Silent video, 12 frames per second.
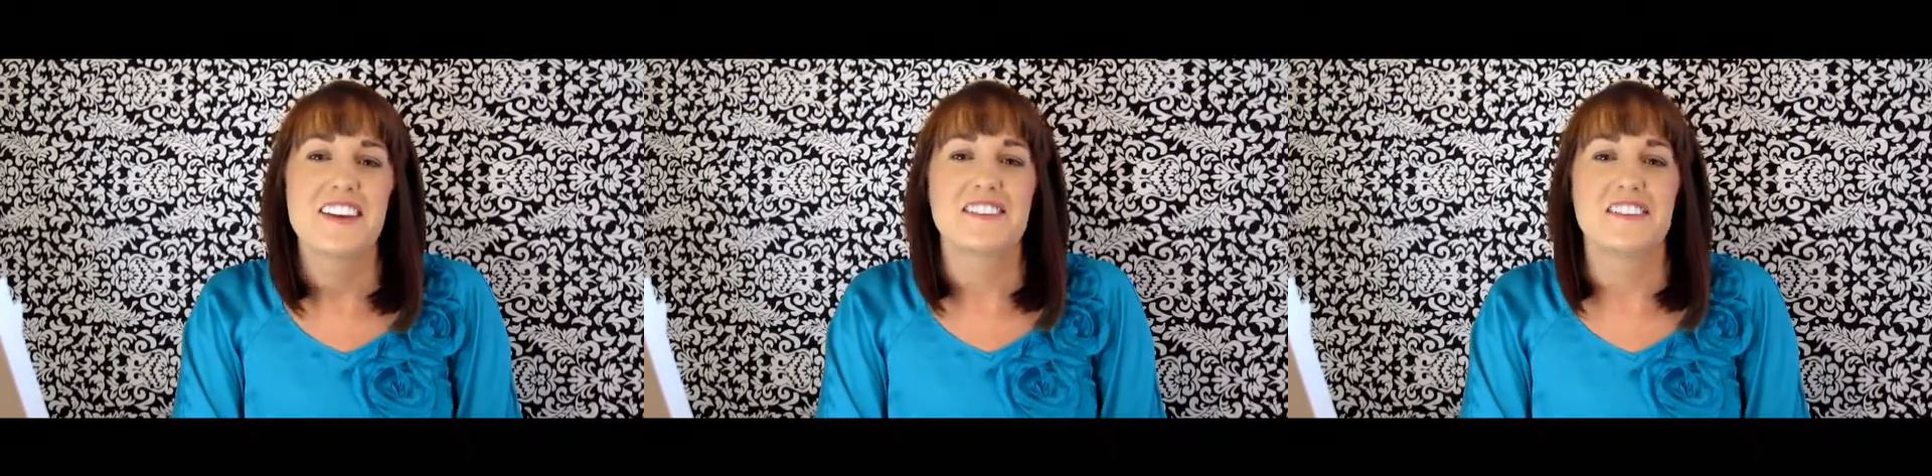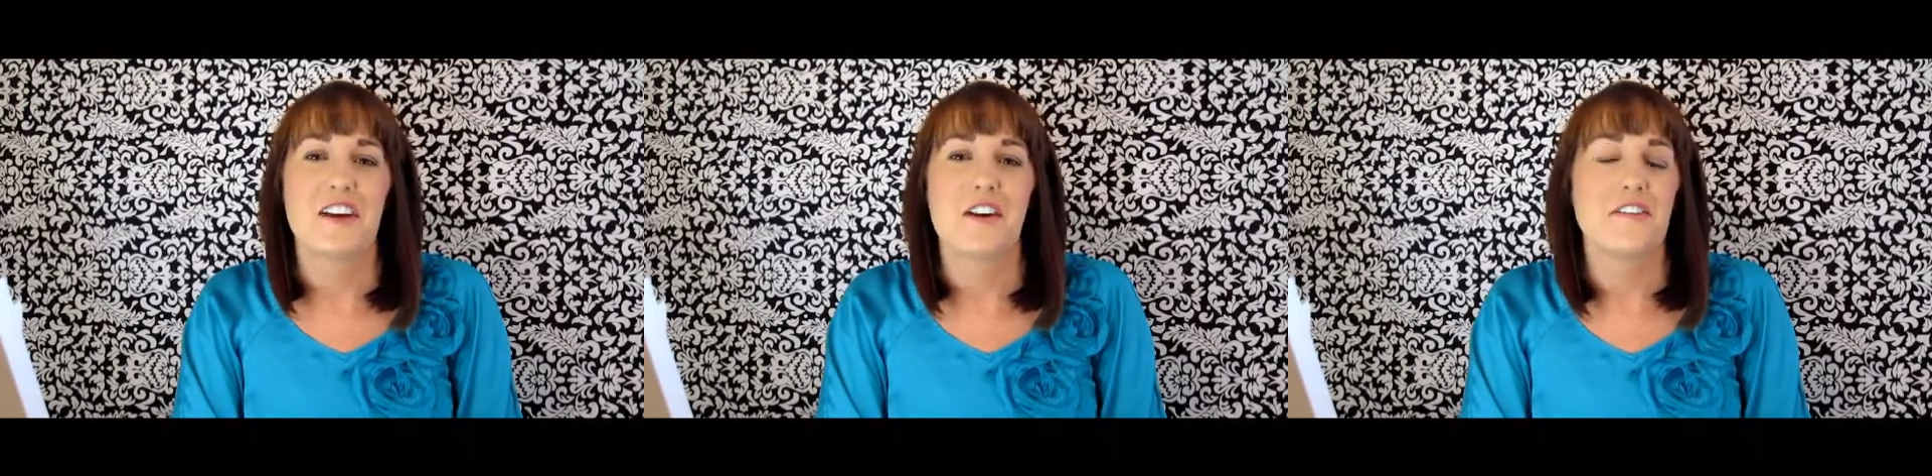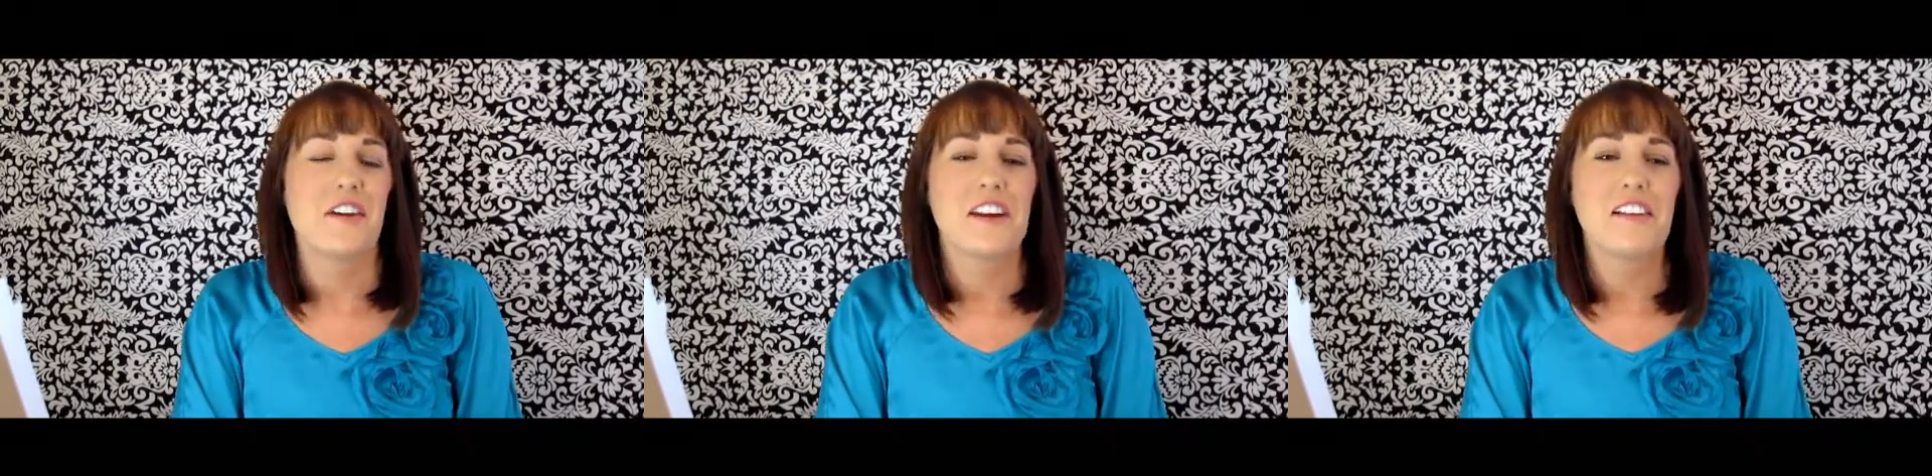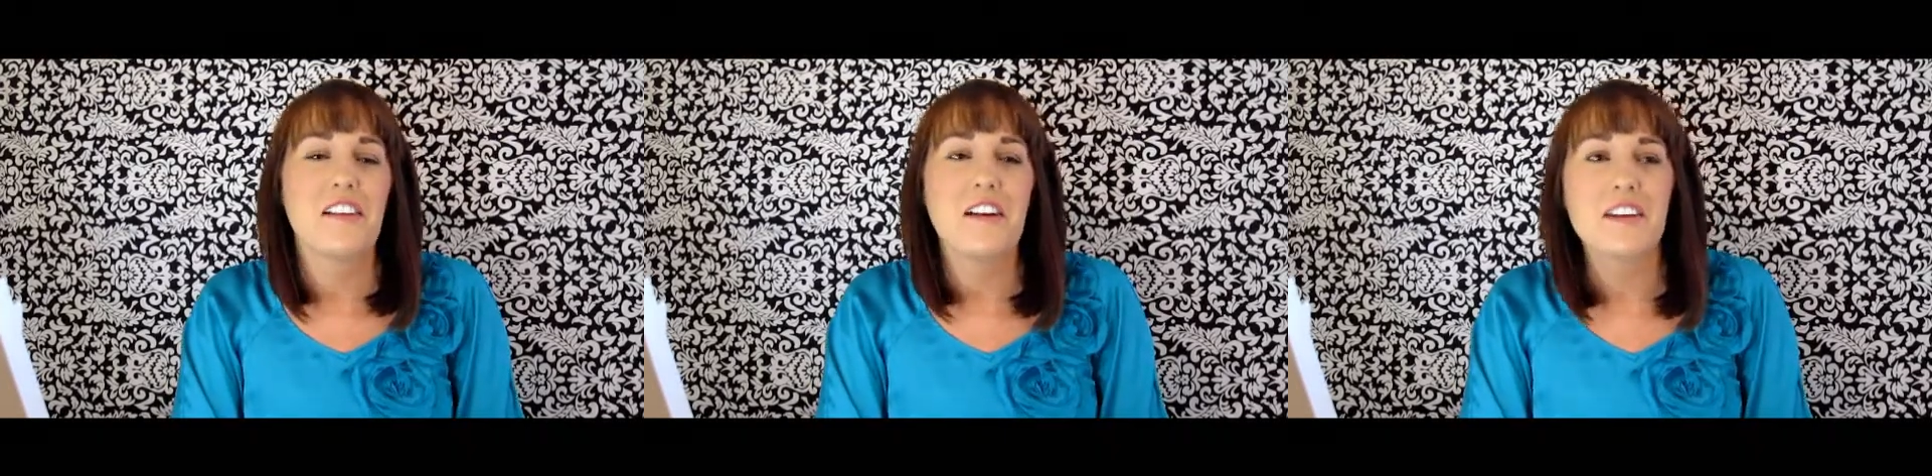So I've
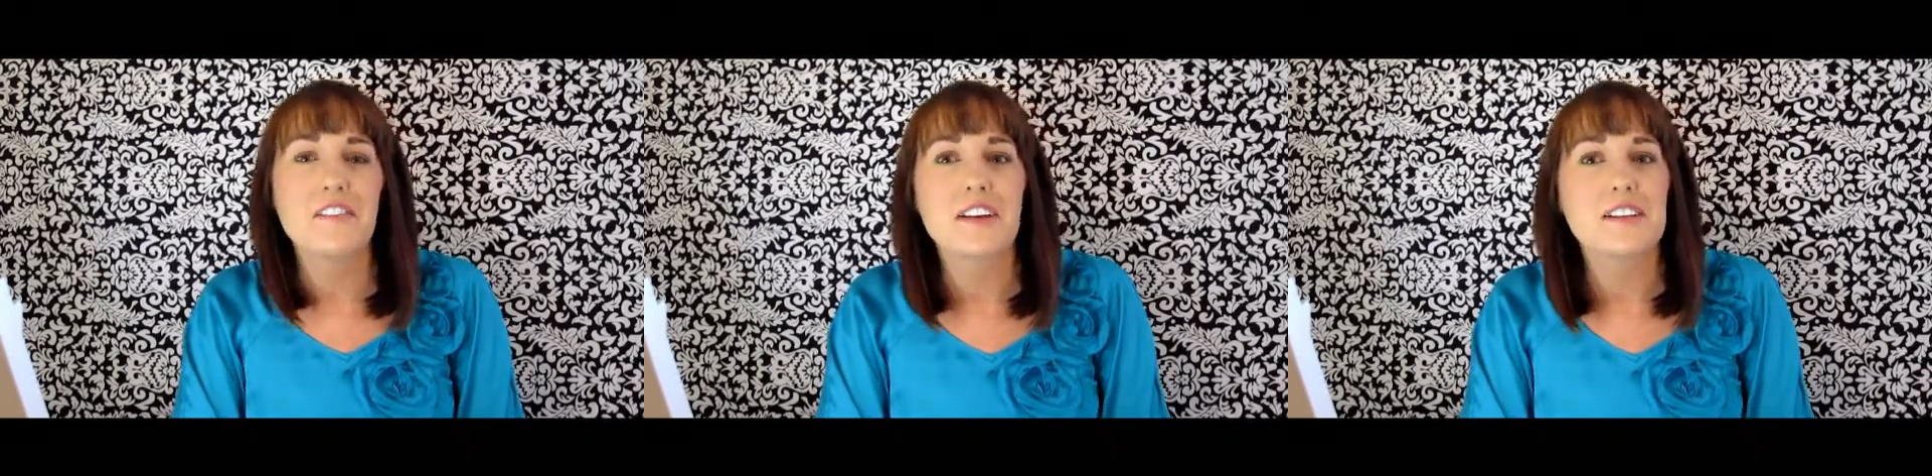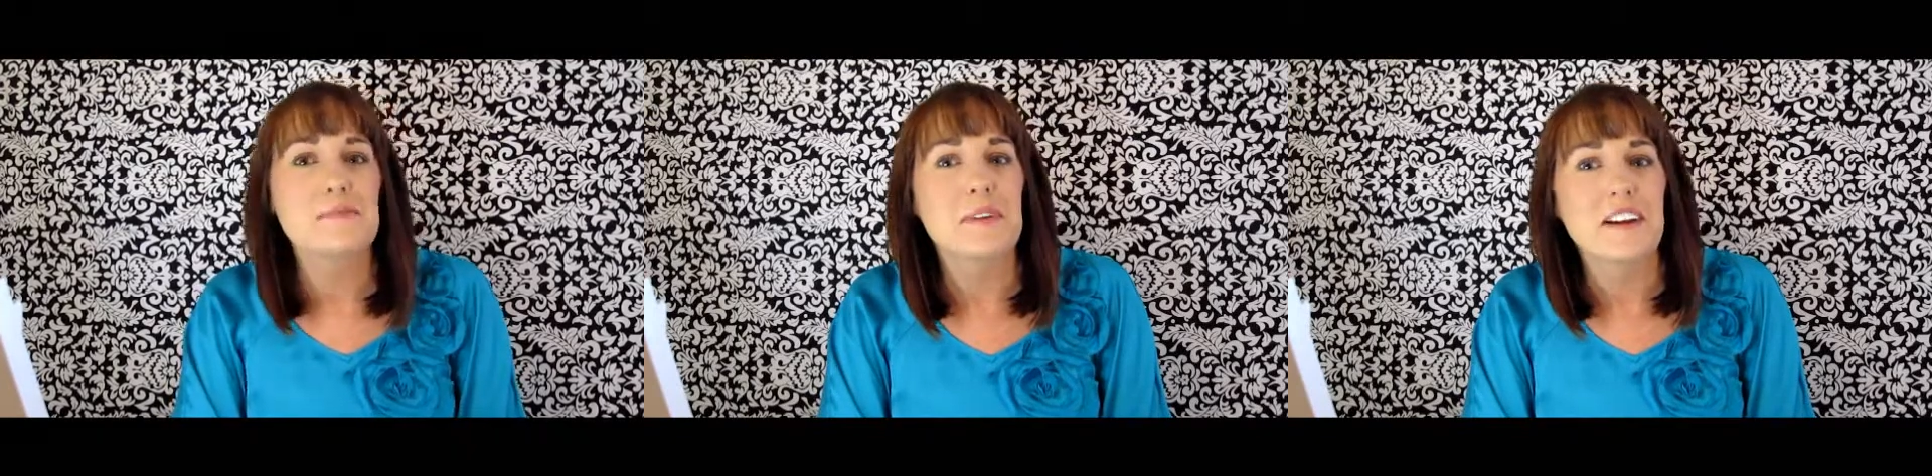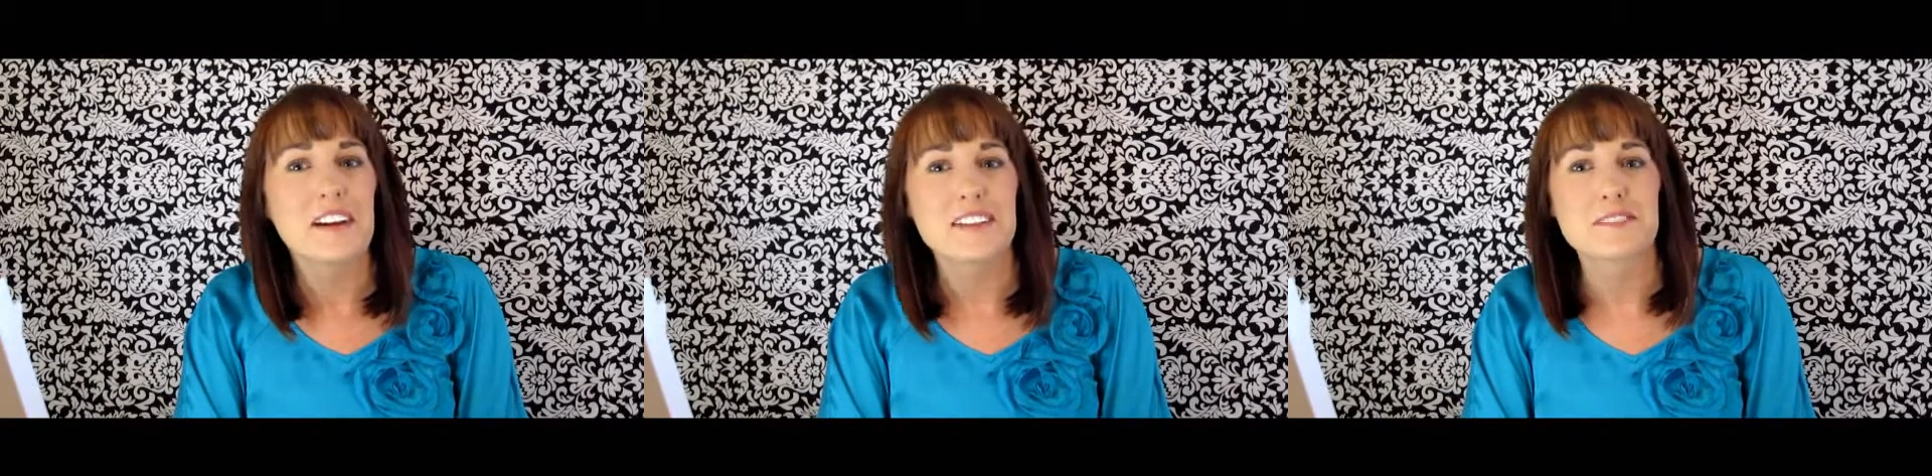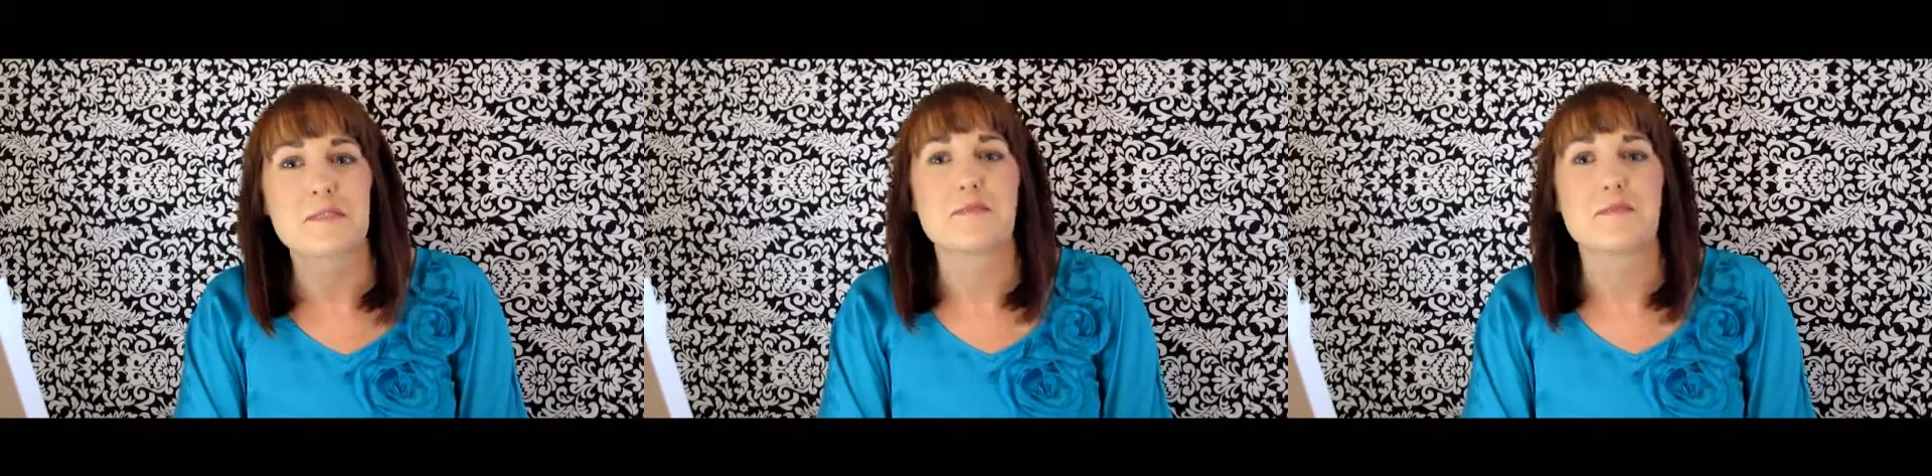had a lot of experience